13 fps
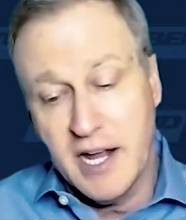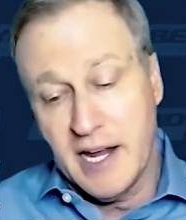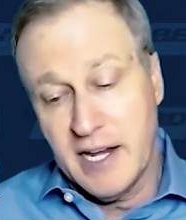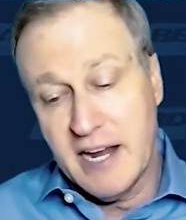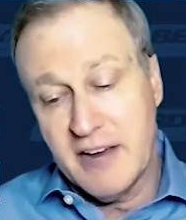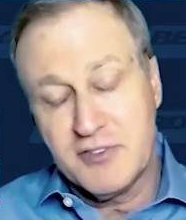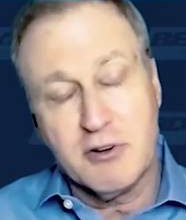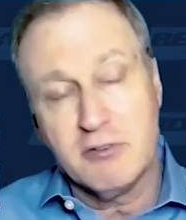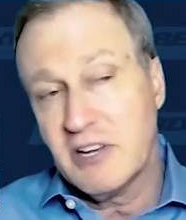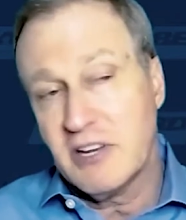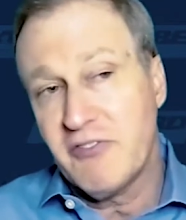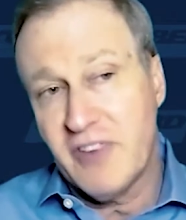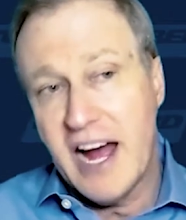And after
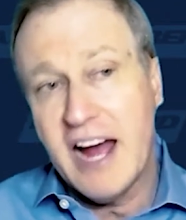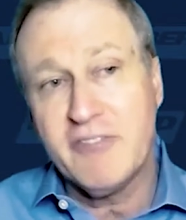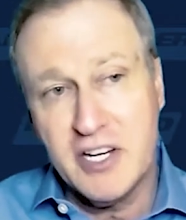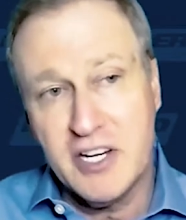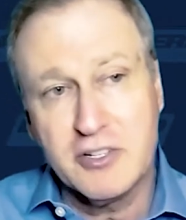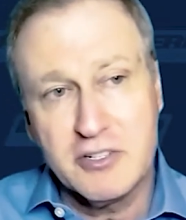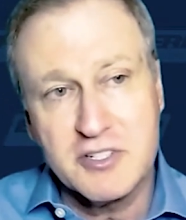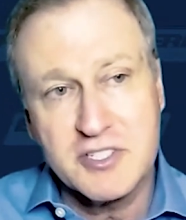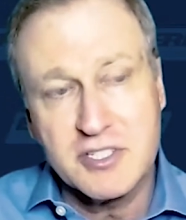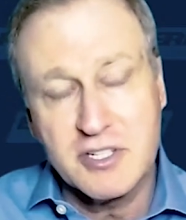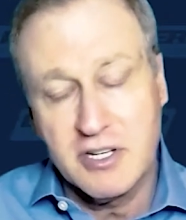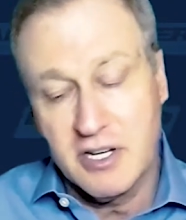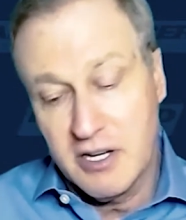only five
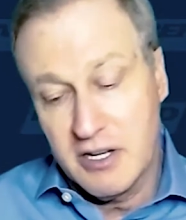years,